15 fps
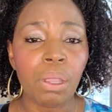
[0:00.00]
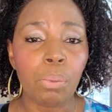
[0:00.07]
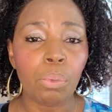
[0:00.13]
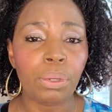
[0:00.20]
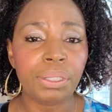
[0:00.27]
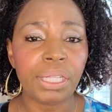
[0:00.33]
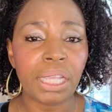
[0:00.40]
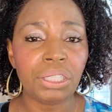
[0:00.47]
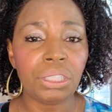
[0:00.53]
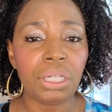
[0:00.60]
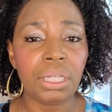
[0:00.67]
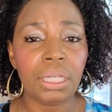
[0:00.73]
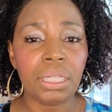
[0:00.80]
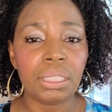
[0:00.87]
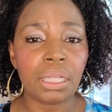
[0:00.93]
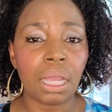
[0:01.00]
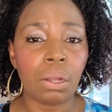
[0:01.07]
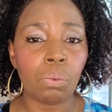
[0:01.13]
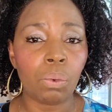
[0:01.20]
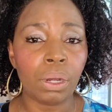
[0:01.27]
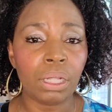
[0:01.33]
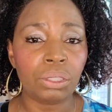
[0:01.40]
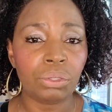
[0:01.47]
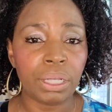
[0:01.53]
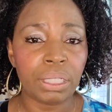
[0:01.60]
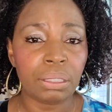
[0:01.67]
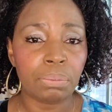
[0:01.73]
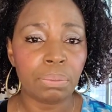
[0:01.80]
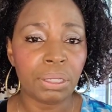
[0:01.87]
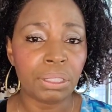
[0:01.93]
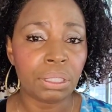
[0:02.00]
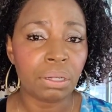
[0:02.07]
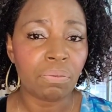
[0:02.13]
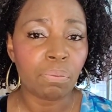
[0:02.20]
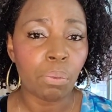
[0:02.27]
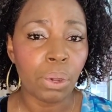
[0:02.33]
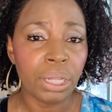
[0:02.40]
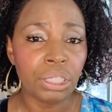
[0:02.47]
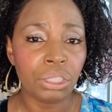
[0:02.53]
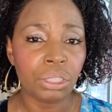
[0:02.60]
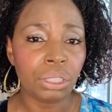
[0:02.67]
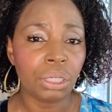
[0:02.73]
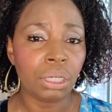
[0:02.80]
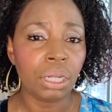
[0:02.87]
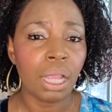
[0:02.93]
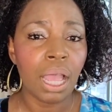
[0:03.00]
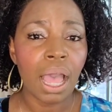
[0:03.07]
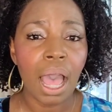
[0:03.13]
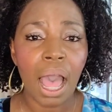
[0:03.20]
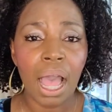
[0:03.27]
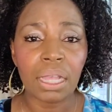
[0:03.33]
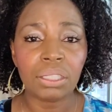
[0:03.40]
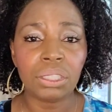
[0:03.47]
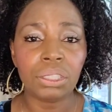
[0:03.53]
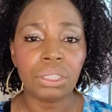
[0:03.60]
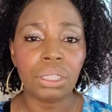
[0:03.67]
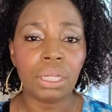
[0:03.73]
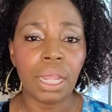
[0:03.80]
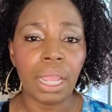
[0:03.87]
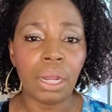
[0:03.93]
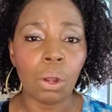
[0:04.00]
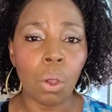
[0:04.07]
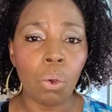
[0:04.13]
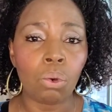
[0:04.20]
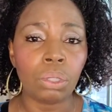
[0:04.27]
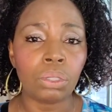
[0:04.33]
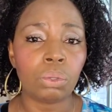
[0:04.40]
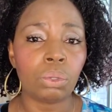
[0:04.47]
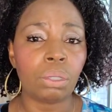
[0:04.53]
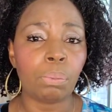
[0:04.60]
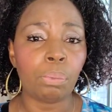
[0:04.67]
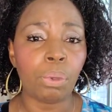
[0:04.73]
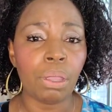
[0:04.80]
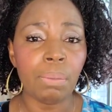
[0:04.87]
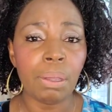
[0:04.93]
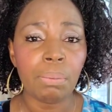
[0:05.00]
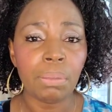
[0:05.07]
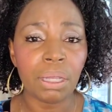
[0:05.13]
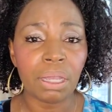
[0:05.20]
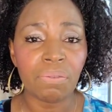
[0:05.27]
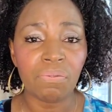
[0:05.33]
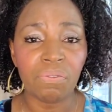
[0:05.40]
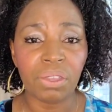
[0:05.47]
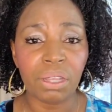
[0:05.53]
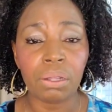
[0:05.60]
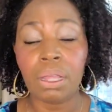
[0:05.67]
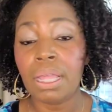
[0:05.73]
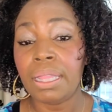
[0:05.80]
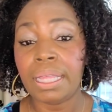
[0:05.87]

Protection against unwanted transmission of moisture, oxygen, and odors with a premium look and feel.